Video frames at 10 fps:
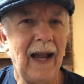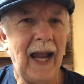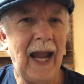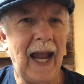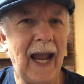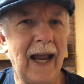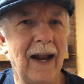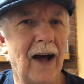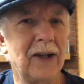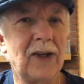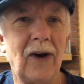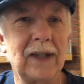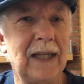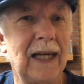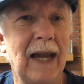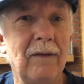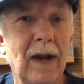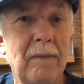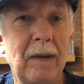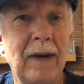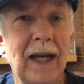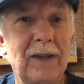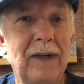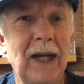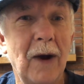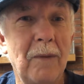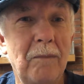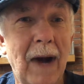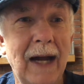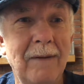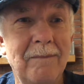and I'll talk to you again when I make my next video. Bye.